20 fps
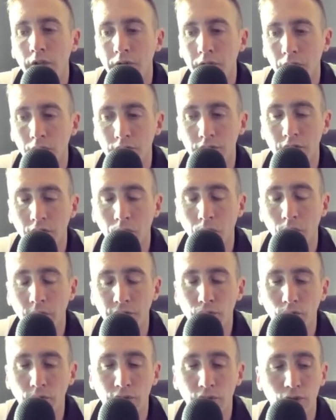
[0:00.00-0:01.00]
dual
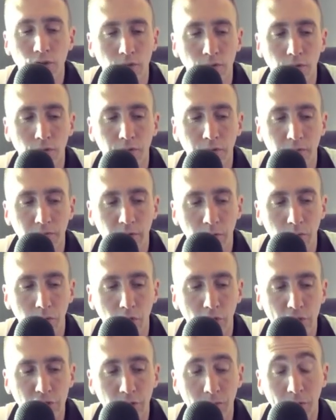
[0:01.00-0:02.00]
sequential external
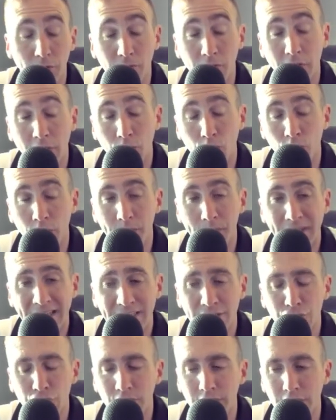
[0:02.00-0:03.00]
defibrillation. But for that one
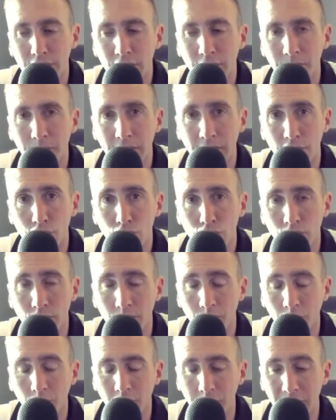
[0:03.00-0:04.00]
patient, it could be
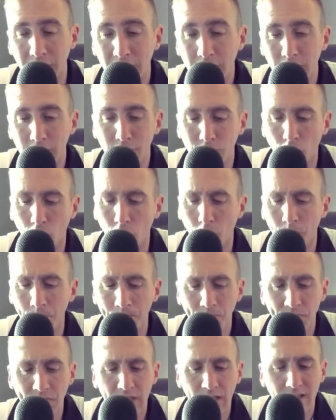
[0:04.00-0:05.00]
extremely meaningful.
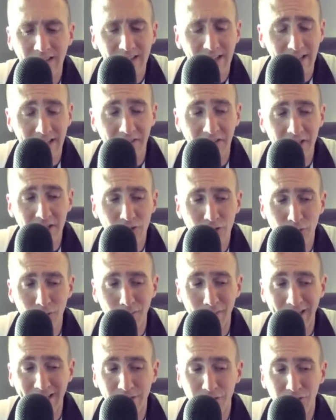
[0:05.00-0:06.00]
And these are
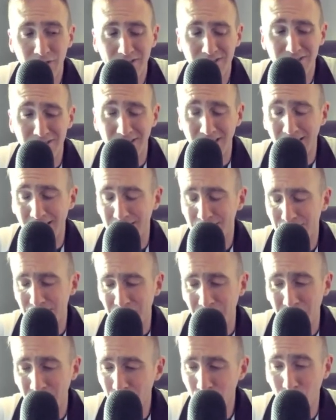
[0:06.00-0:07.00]
patients that,
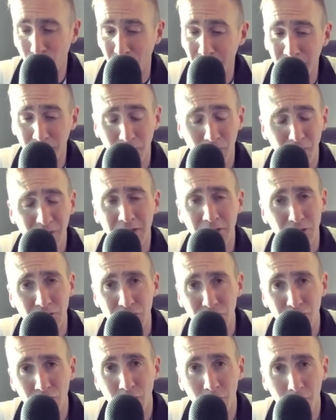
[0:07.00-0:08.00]
if we can
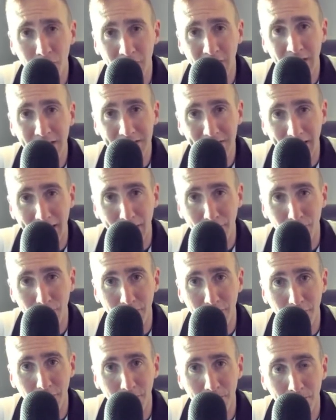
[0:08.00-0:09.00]
just terminate that
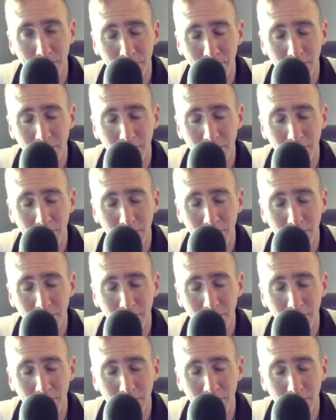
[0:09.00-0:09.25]
rhythm,